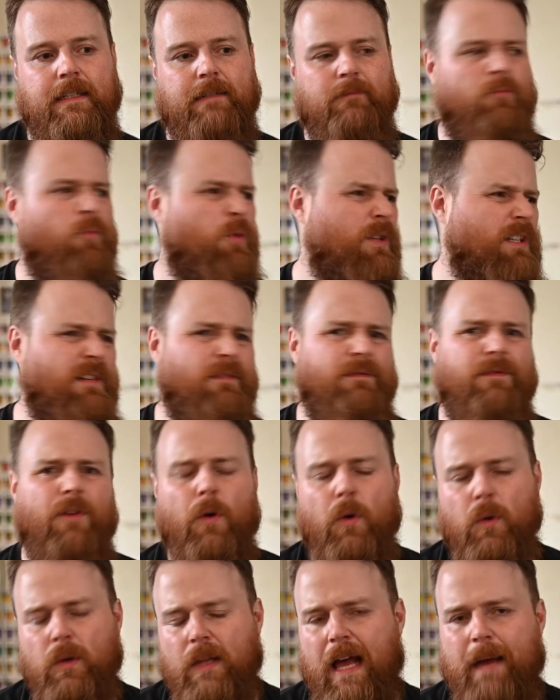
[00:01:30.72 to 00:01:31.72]
Worked in a
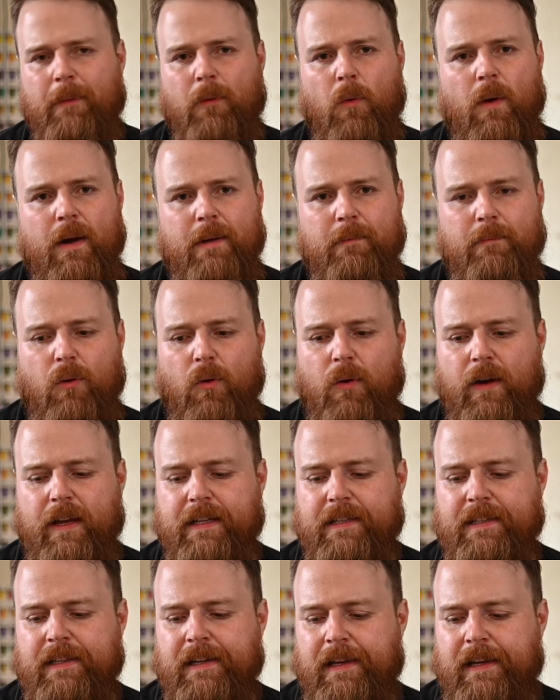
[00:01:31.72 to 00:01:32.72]
photo lab at one
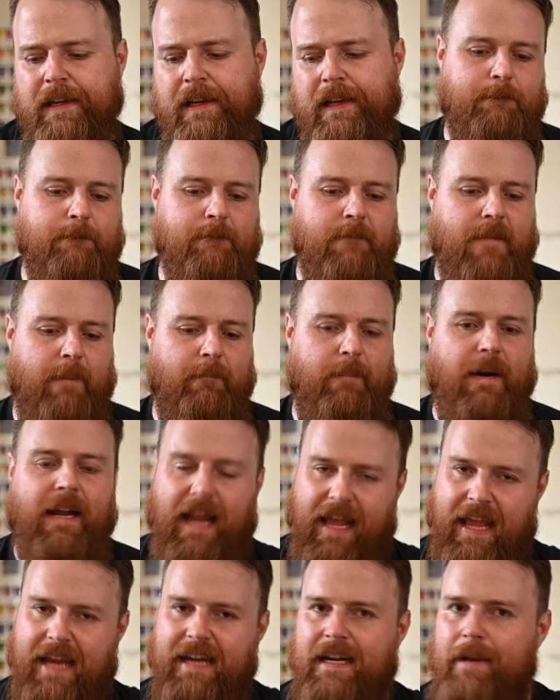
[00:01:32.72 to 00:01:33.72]
point, but
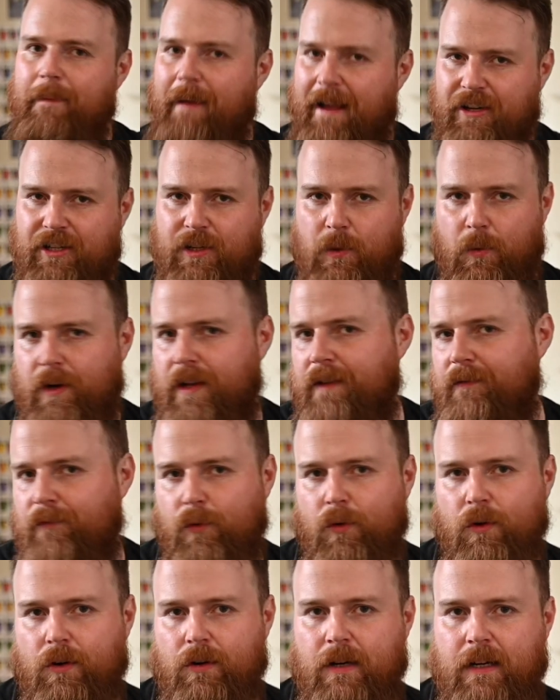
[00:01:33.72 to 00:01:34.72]
I ended up actually working
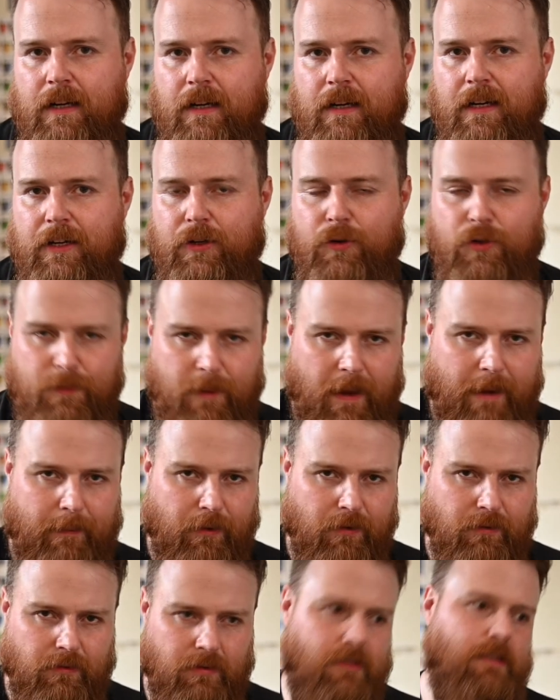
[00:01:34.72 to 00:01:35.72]
for a
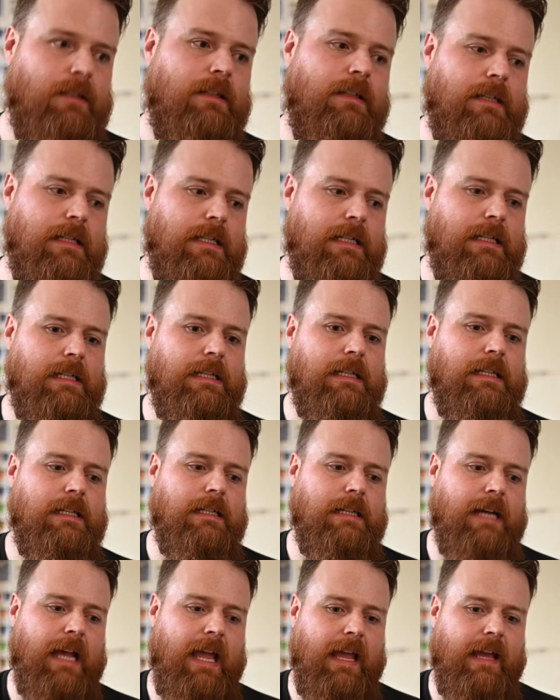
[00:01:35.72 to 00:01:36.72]
newspaper
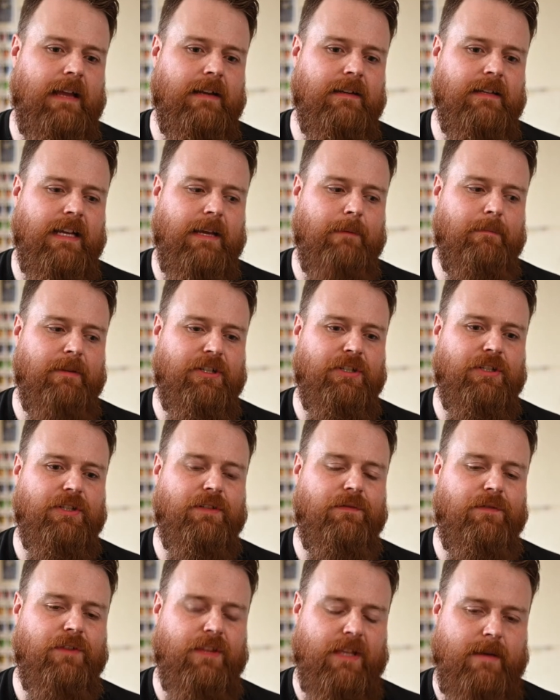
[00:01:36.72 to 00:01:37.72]
and taking pictures
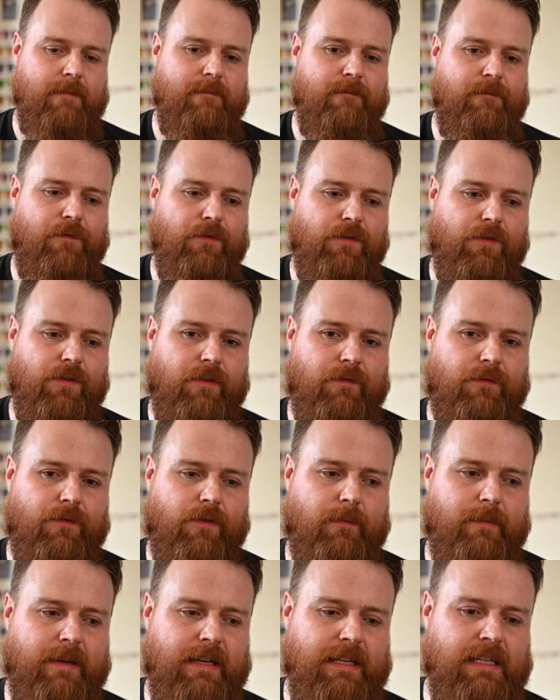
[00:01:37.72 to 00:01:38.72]
for them for
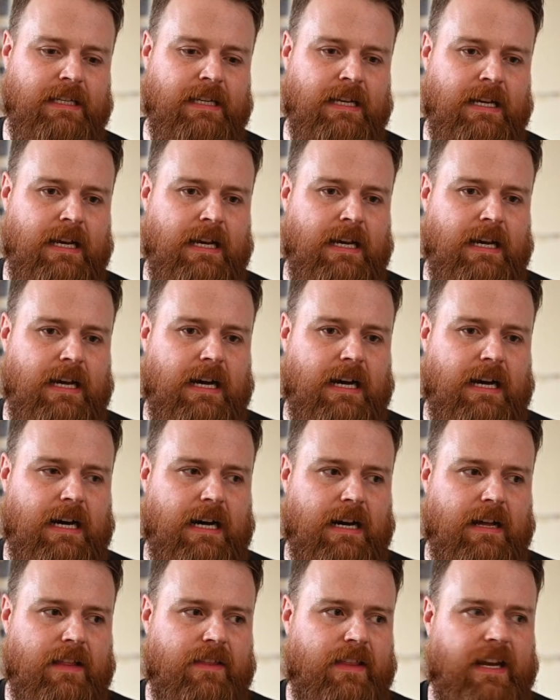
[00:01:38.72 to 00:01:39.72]
a bit.
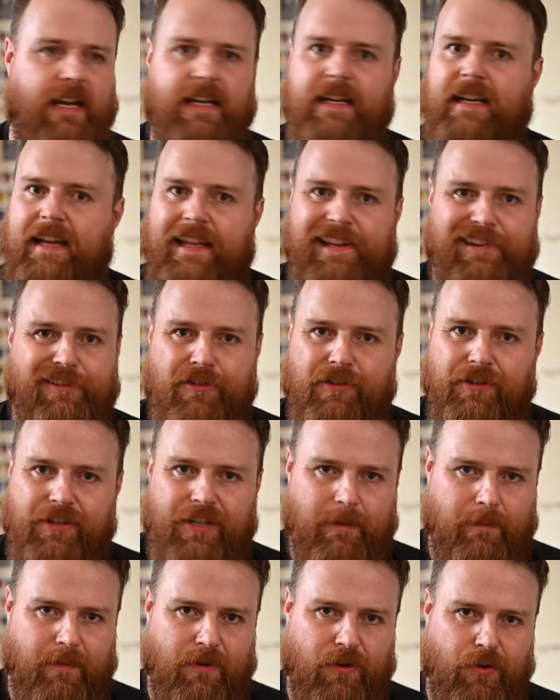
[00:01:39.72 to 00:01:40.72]
And then I did an
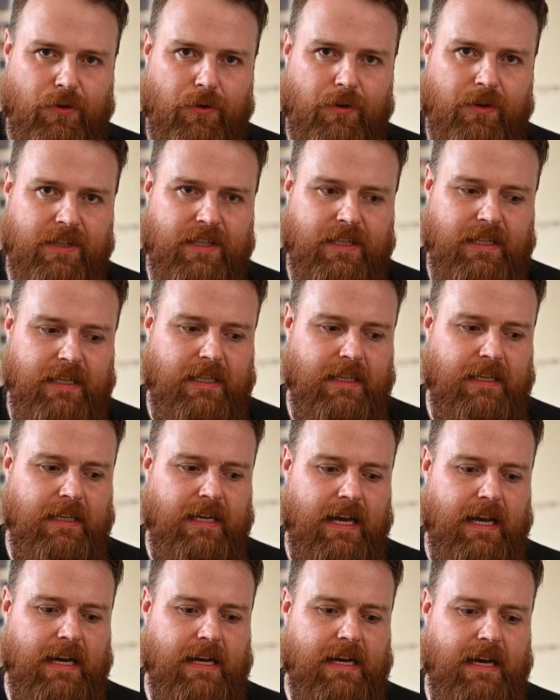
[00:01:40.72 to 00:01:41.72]
internship in New York City
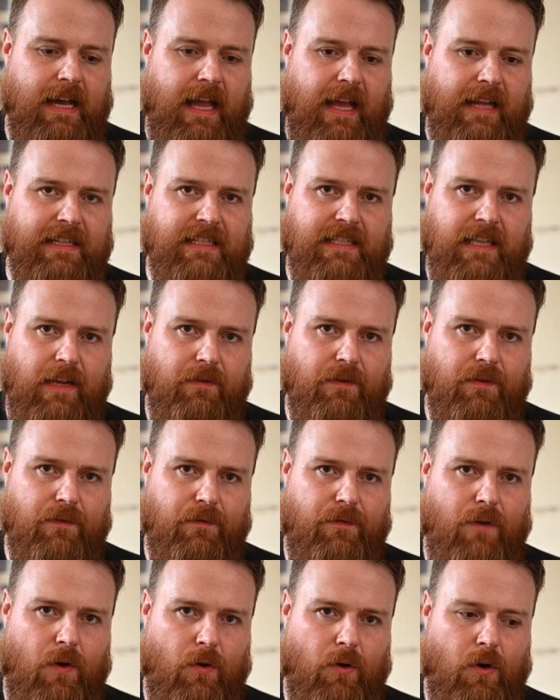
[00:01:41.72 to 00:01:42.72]
at 7
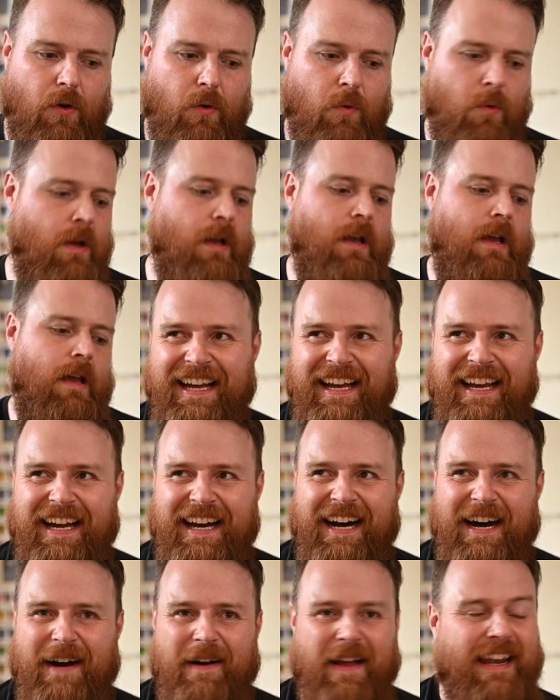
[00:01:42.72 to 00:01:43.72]
Photo.
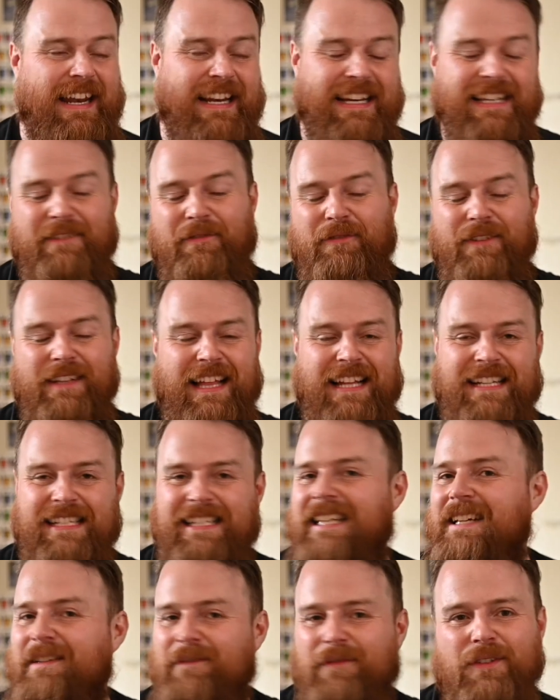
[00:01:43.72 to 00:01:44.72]
And I did the freelance
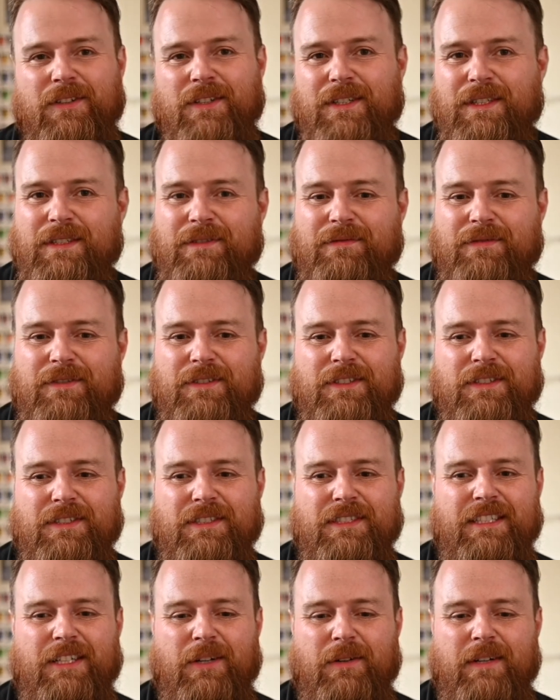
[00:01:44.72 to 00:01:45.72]
thing
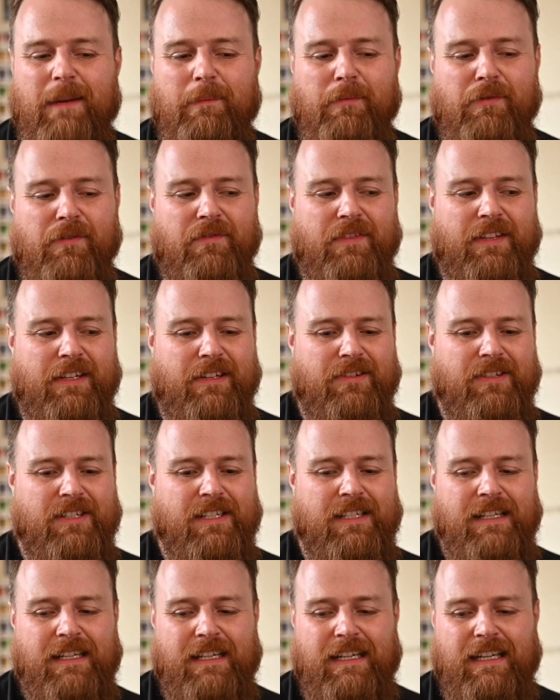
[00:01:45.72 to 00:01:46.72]
for a number of years.